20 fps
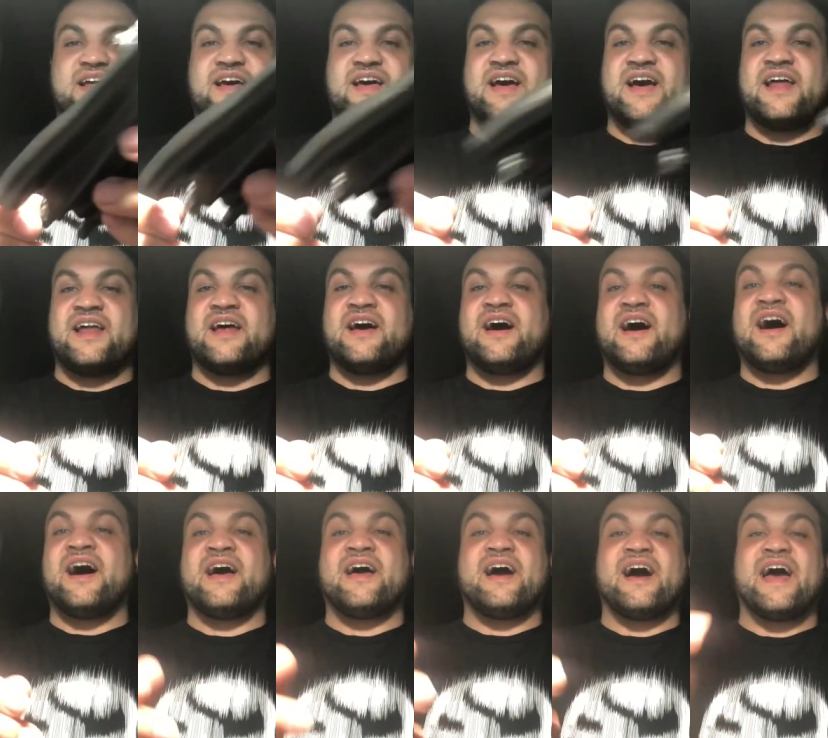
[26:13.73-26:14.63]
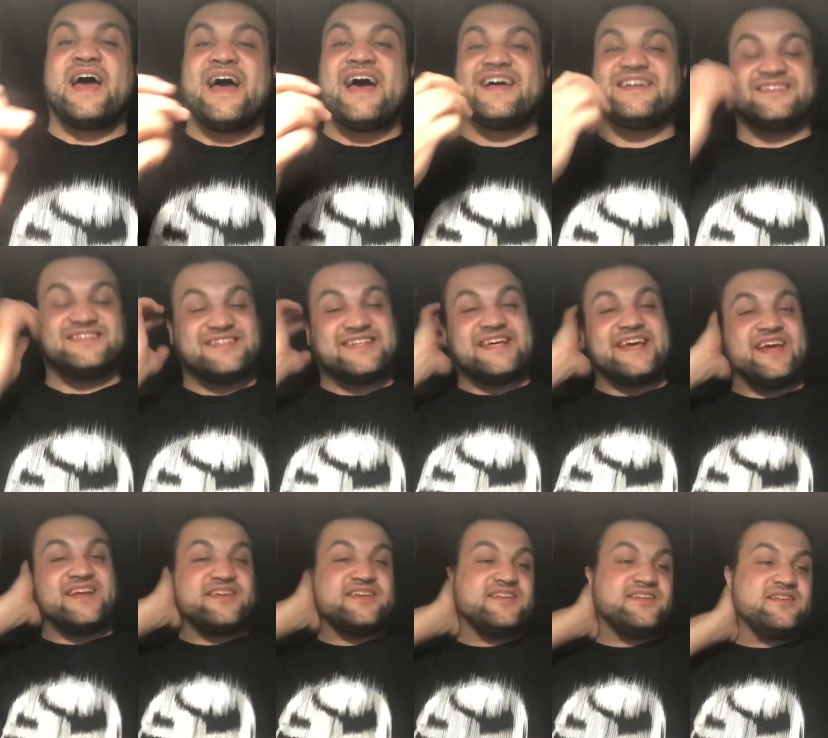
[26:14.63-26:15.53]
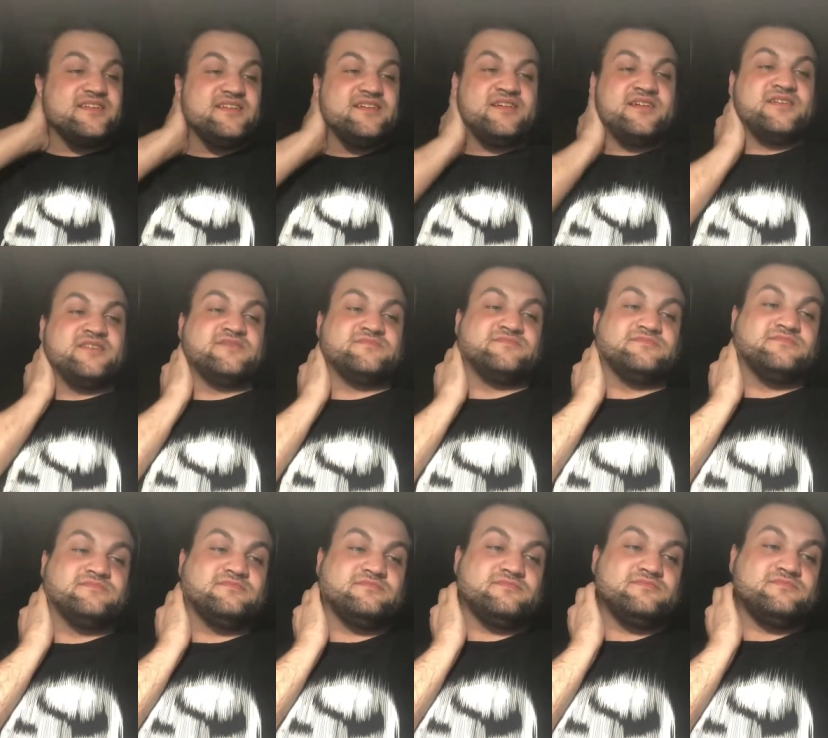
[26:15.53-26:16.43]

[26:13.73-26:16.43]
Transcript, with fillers: i and i, I had to get it um,